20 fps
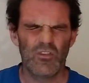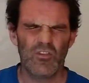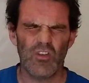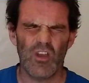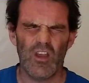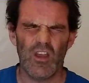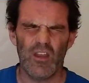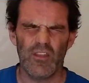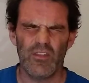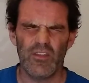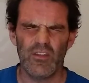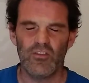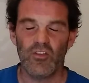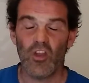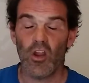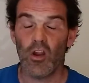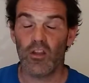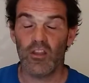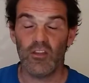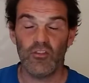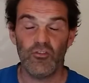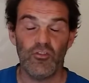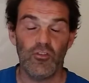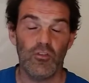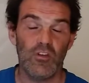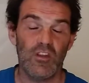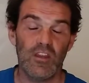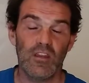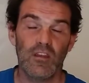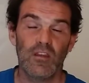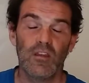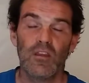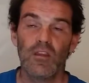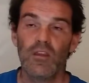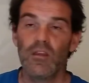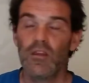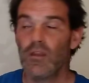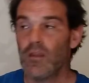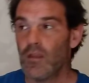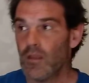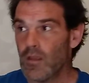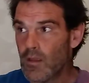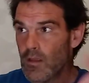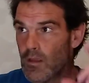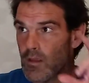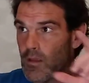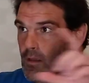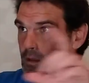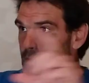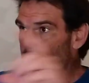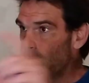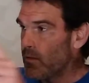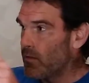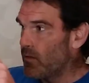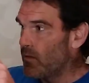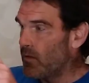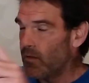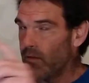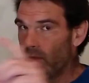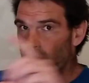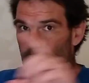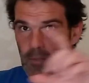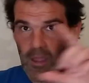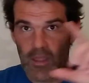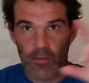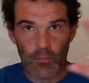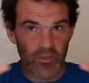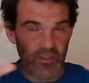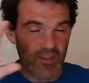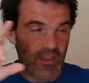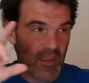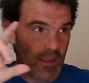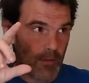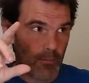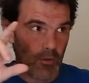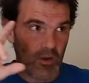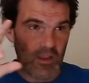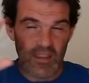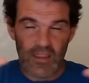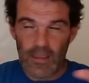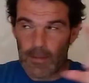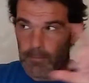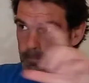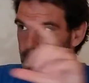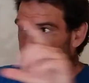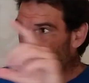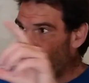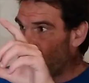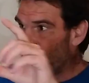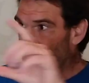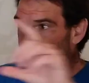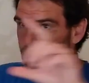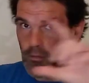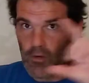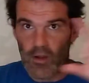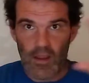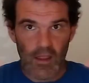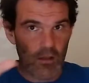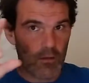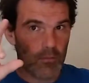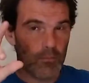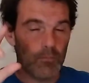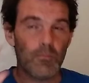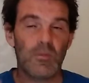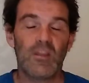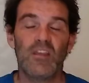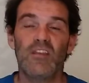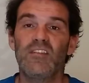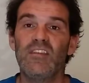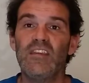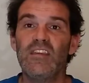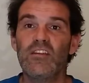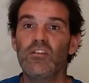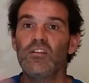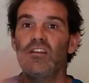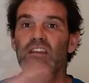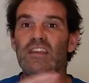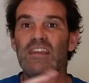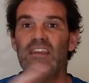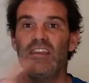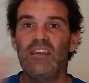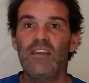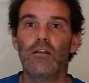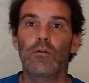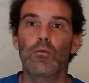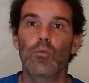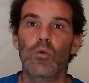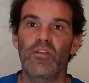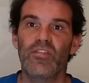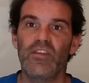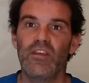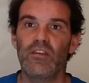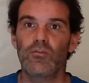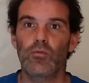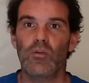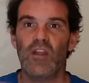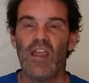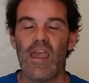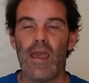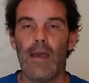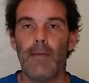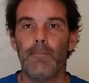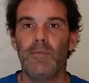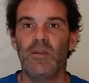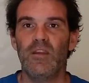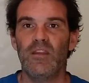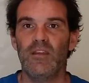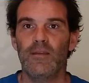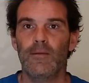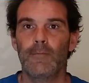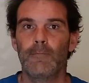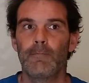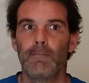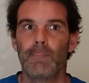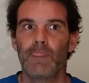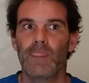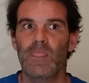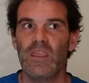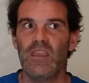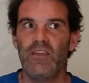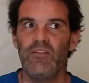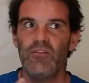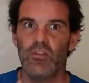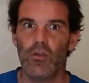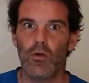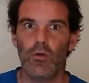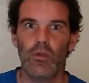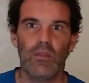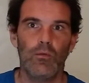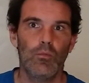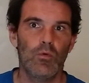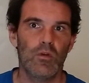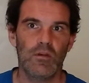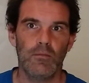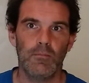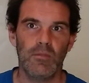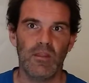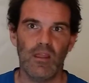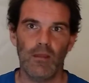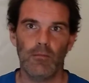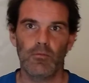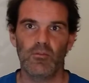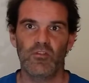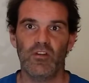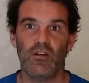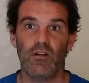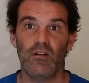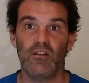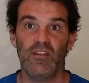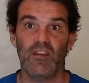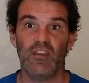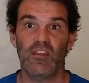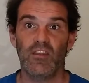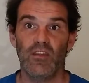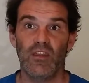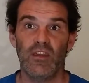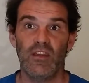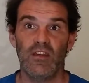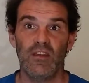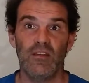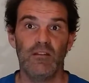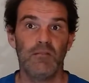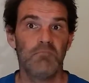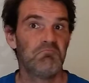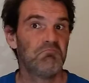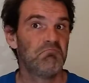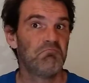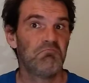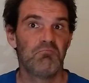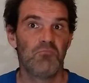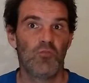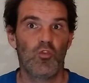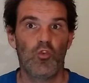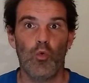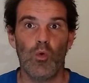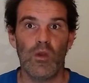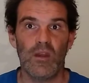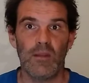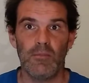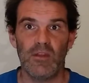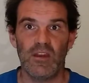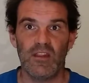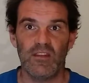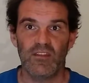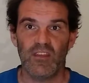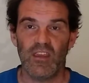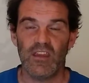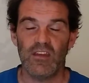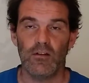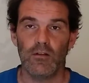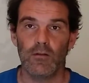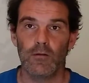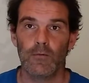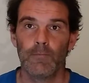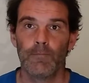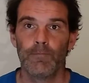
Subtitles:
the Target shooting. The man with the camera, he kept panning around because he could hear where things were happening, even though he wouldn't be able to articulate it 20 minutes later.